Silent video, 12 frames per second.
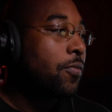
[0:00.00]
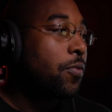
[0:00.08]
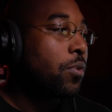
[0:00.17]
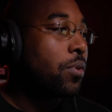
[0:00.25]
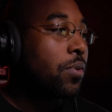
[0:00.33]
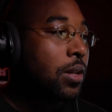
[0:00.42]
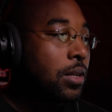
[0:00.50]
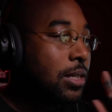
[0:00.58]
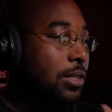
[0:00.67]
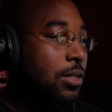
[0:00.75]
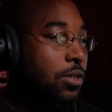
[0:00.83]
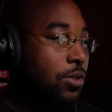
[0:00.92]
for the
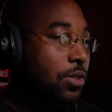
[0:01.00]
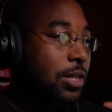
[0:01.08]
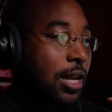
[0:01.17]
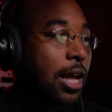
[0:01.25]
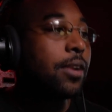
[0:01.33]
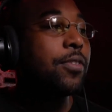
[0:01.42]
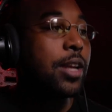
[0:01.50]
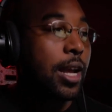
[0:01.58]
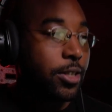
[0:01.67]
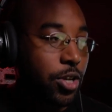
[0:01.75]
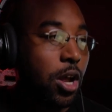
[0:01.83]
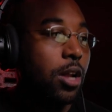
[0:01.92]
listeners to kind of
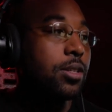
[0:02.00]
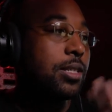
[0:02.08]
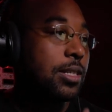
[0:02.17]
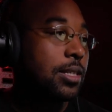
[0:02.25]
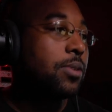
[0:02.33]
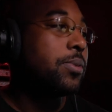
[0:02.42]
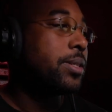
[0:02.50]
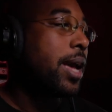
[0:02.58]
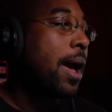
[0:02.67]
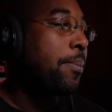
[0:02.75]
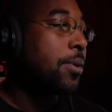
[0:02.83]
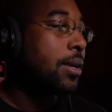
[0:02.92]
catch on to see what's
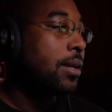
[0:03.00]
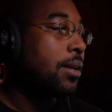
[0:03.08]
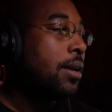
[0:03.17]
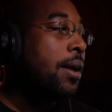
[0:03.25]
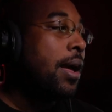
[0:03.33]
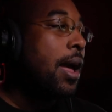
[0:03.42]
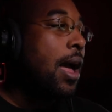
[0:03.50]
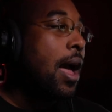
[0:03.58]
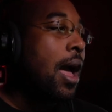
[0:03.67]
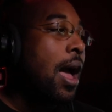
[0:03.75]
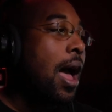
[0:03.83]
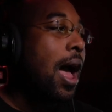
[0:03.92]
happening.
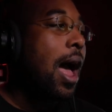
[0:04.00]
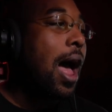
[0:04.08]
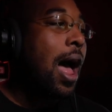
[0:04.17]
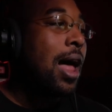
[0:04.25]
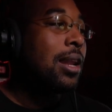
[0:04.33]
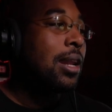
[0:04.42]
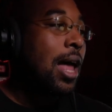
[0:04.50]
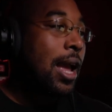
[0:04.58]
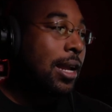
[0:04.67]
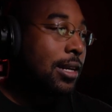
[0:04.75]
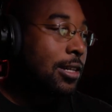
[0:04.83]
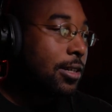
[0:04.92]
I
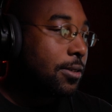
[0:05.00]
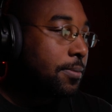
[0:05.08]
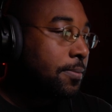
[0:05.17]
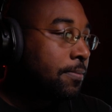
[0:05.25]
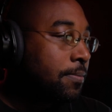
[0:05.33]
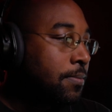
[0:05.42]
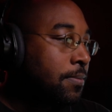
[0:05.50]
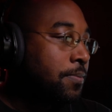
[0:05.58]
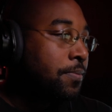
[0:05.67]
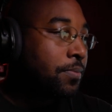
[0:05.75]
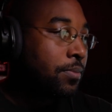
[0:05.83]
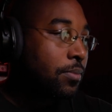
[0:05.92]
like,
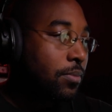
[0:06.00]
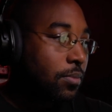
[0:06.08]
hmm,